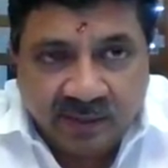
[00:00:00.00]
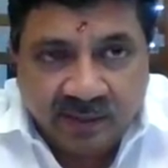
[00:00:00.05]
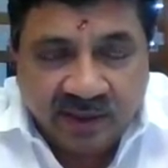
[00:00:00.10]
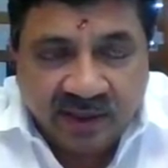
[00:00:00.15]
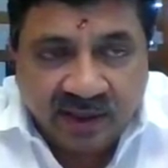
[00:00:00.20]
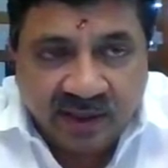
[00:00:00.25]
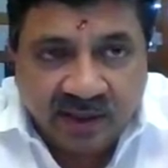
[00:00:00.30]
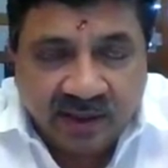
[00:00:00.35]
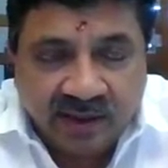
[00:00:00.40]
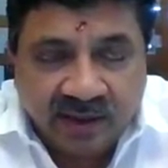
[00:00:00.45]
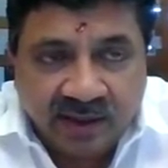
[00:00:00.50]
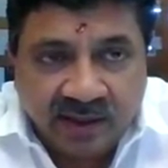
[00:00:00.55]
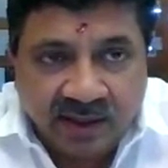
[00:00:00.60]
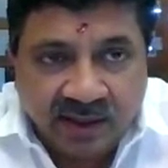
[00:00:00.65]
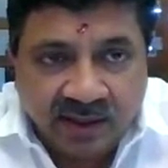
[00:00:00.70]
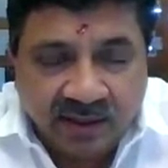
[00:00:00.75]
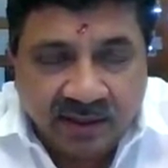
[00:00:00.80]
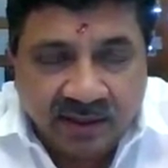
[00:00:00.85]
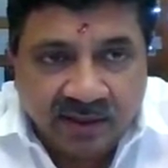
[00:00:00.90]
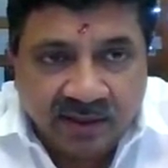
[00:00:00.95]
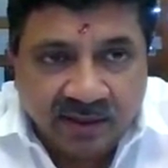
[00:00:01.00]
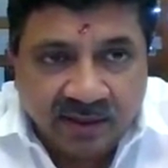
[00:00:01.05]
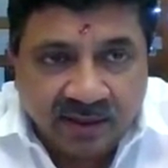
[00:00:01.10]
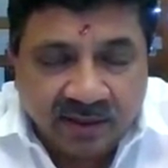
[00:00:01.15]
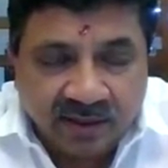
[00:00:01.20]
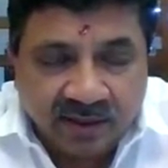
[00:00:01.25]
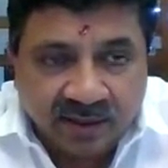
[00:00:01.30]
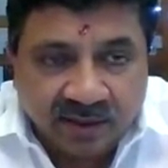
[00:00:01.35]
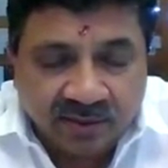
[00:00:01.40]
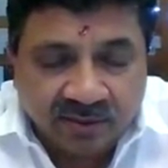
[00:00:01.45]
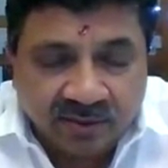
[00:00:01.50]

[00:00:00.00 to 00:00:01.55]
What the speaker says: way that the